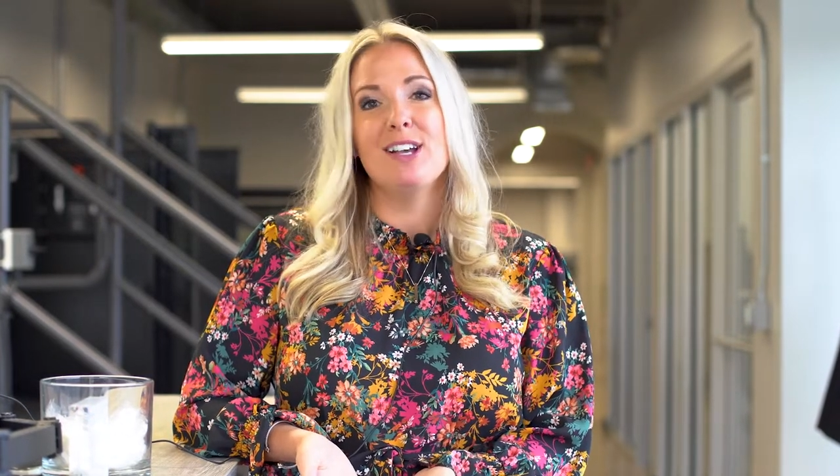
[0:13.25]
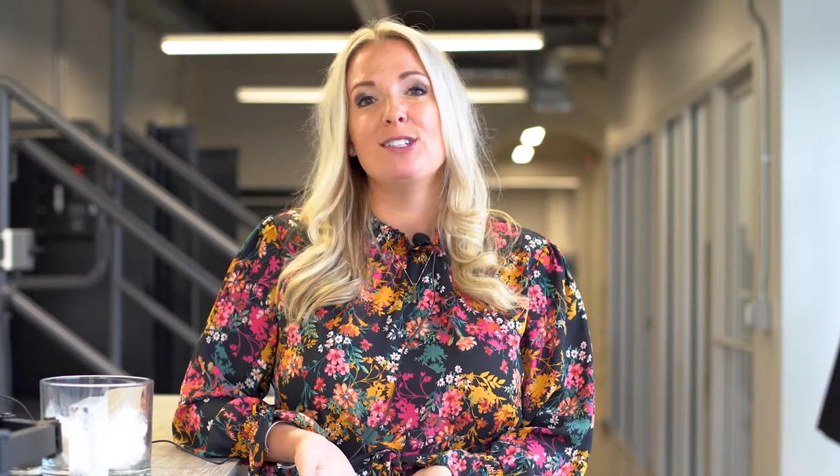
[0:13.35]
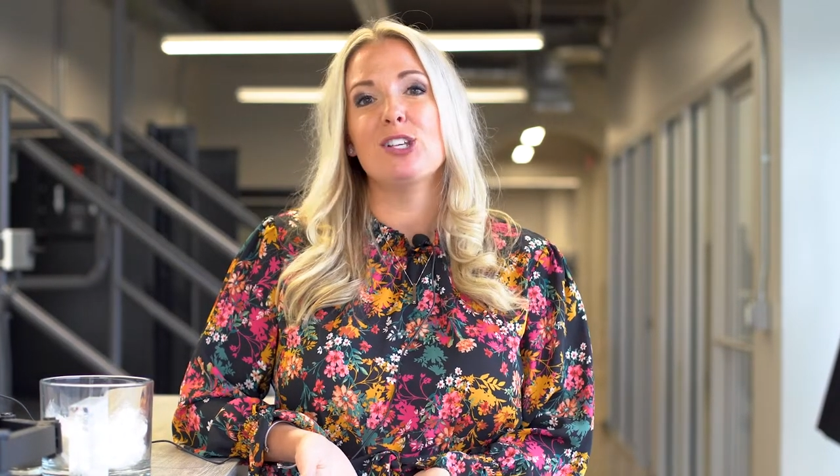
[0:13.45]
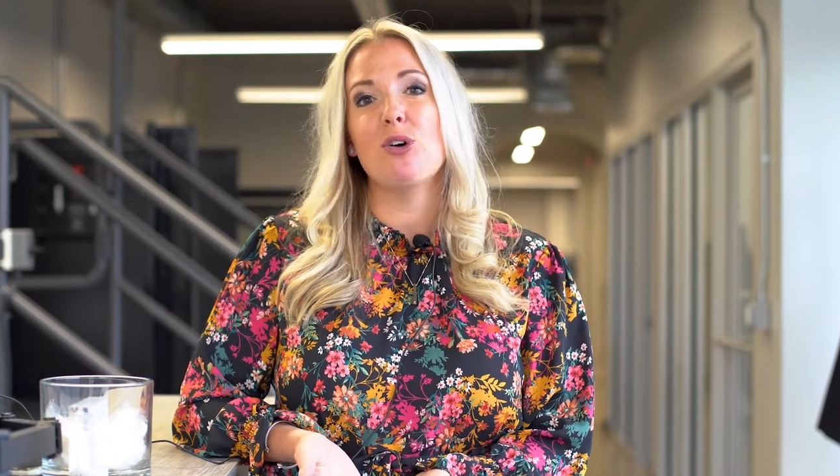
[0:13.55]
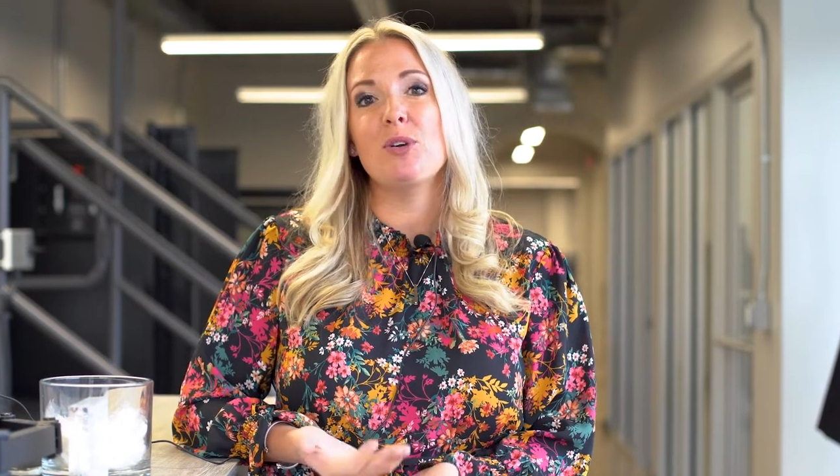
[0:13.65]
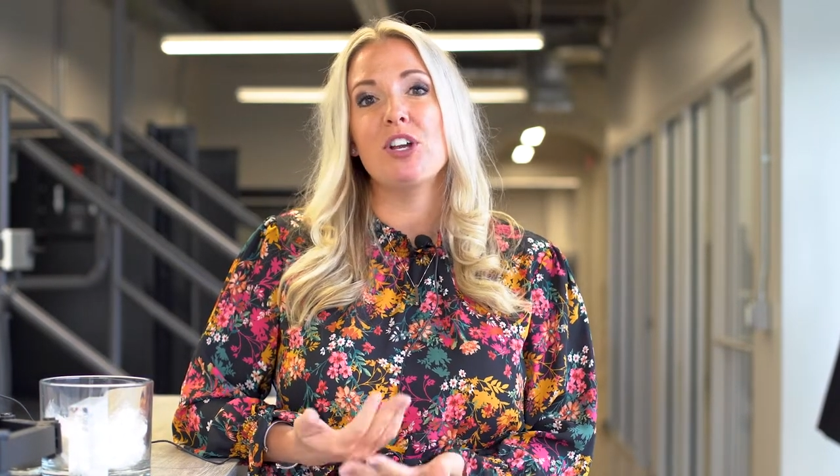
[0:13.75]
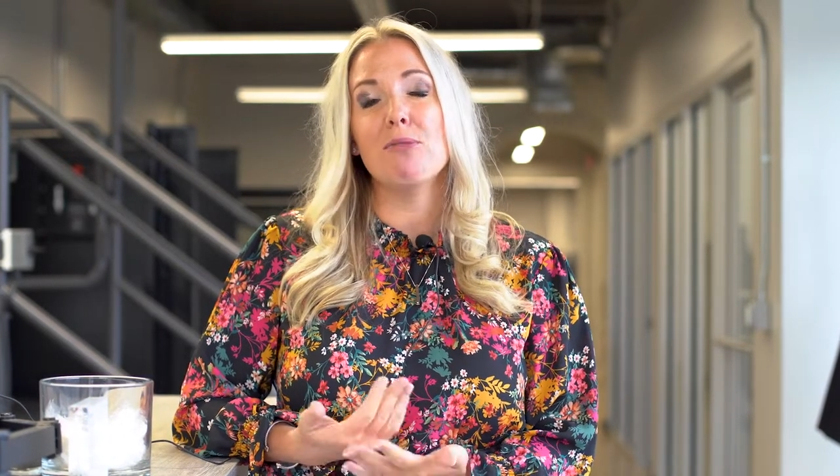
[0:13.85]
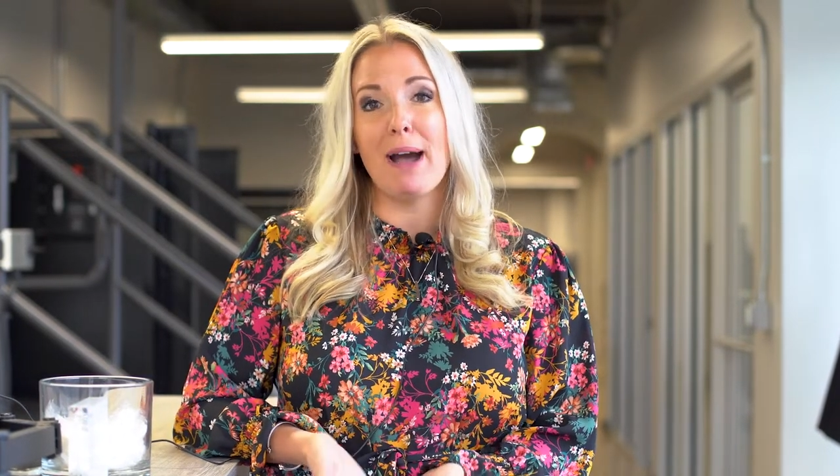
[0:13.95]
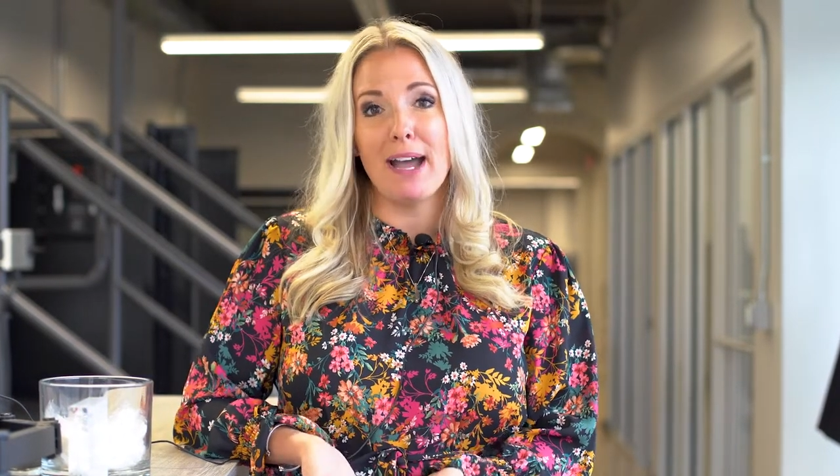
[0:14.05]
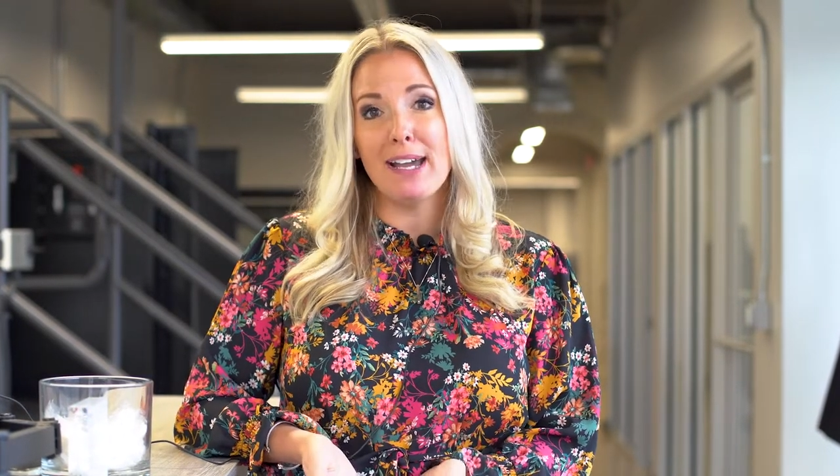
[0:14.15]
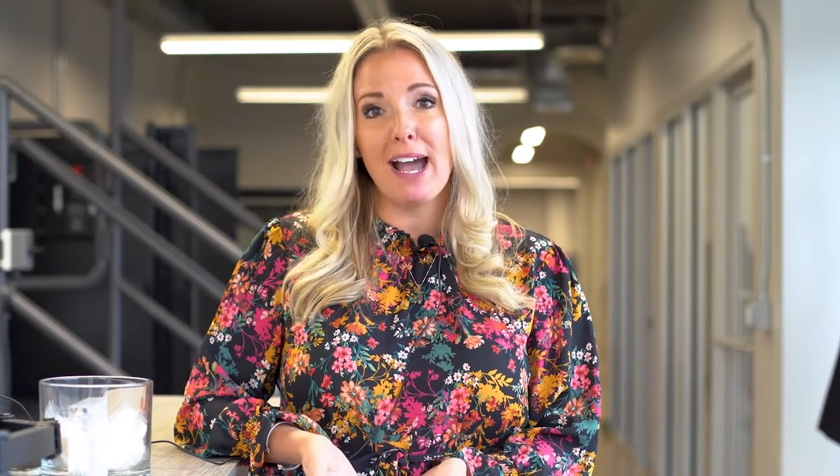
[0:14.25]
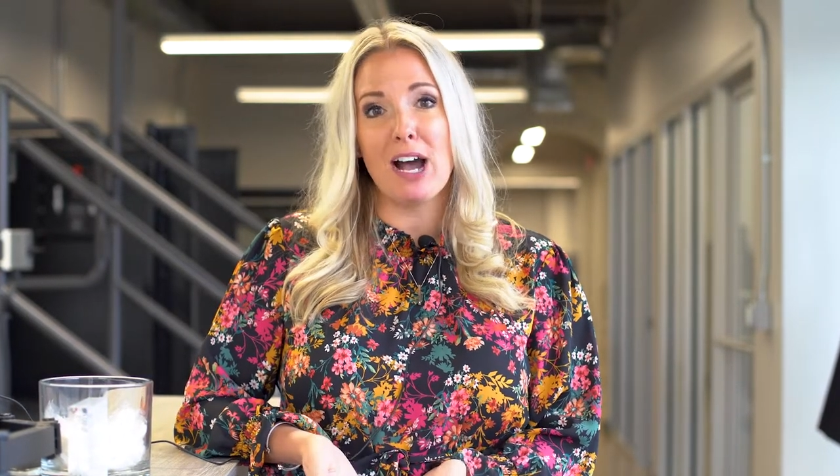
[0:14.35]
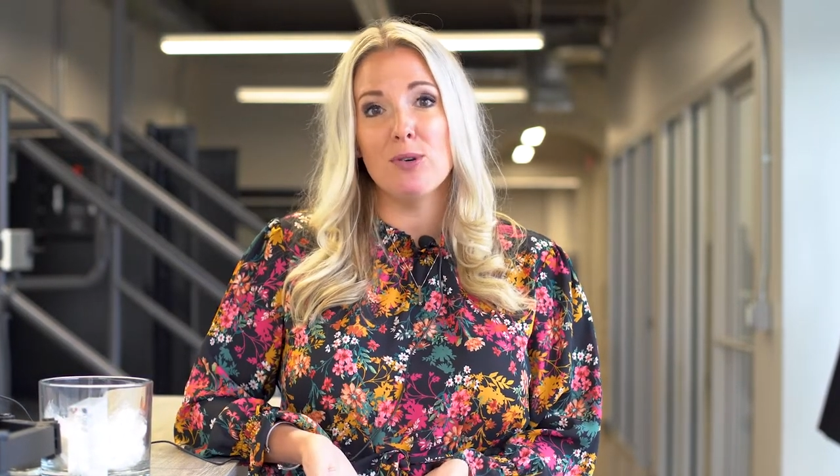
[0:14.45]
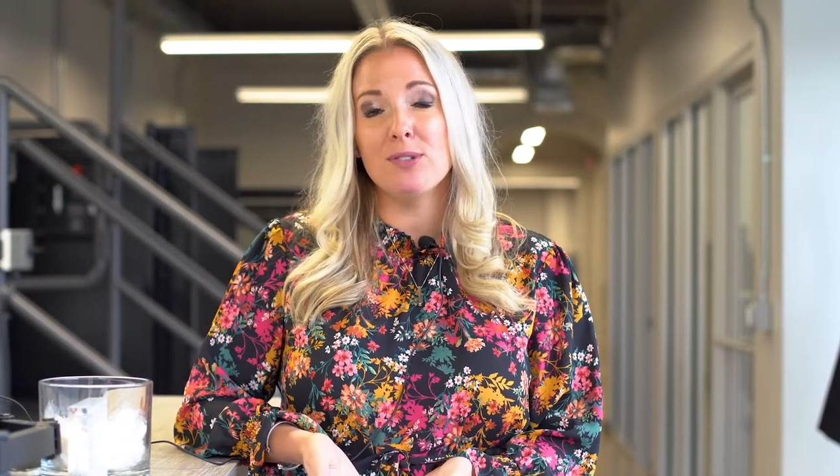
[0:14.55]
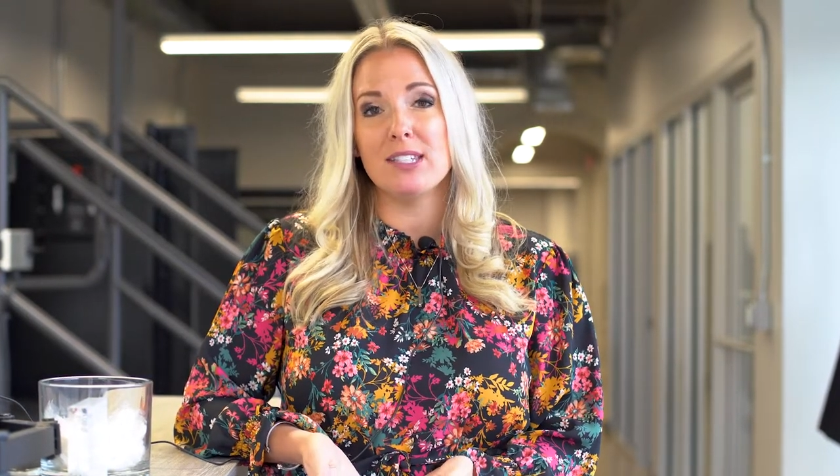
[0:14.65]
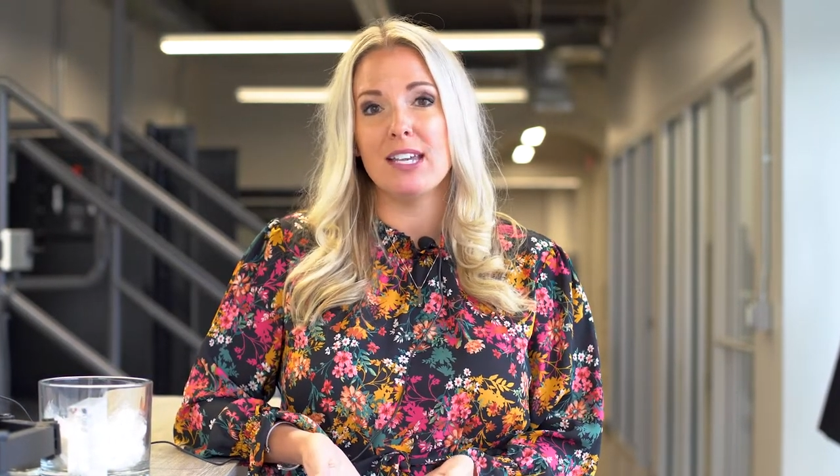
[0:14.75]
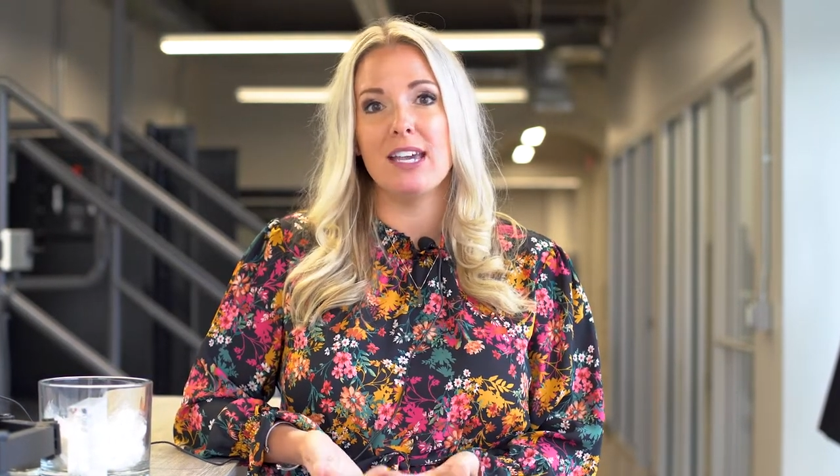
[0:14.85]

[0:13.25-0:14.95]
So when you're buying a house,